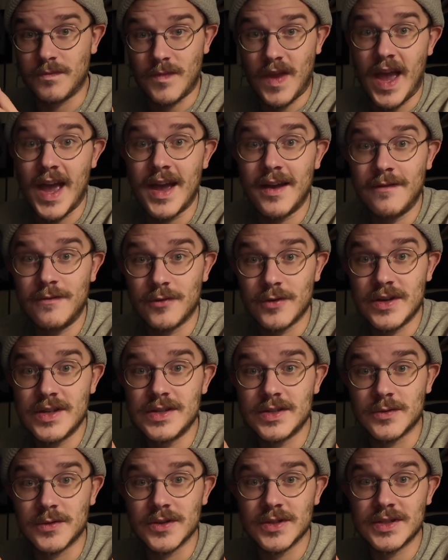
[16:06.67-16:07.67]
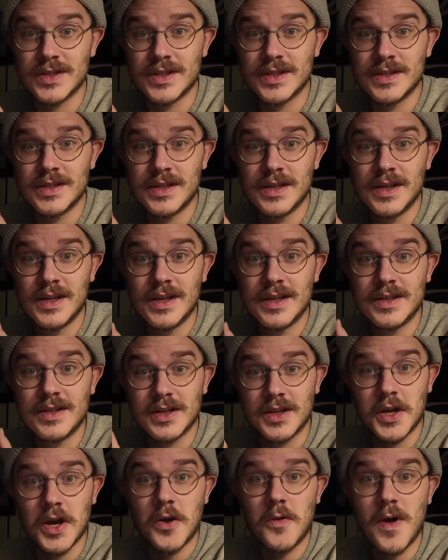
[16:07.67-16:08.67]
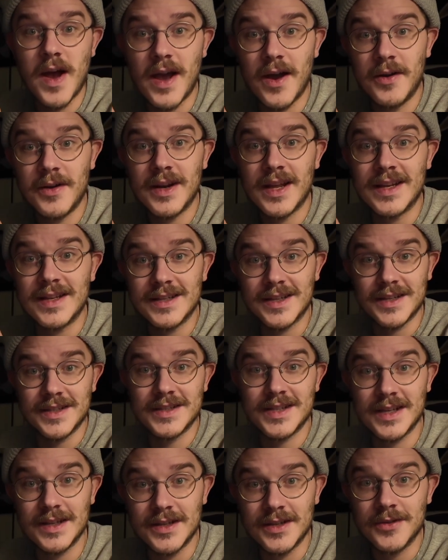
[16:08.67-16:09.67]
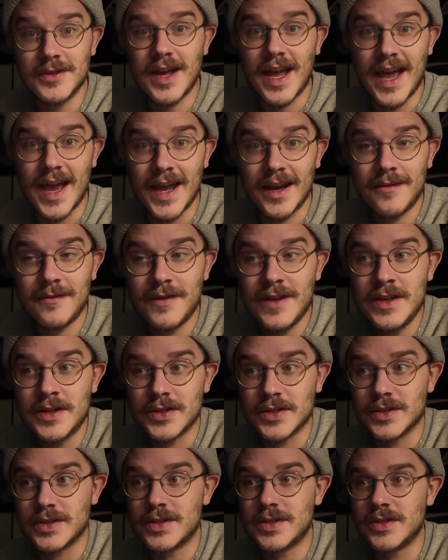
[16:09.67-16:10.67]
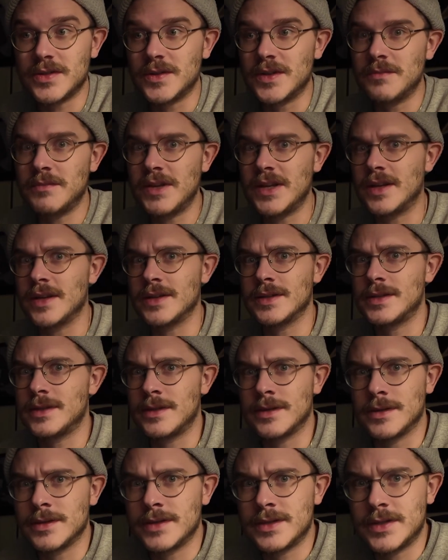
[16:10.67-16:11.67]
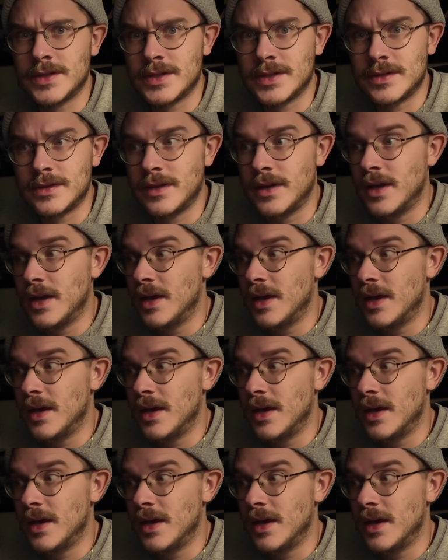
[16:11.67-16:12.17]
have resources to go out and continue to add features to it because there's just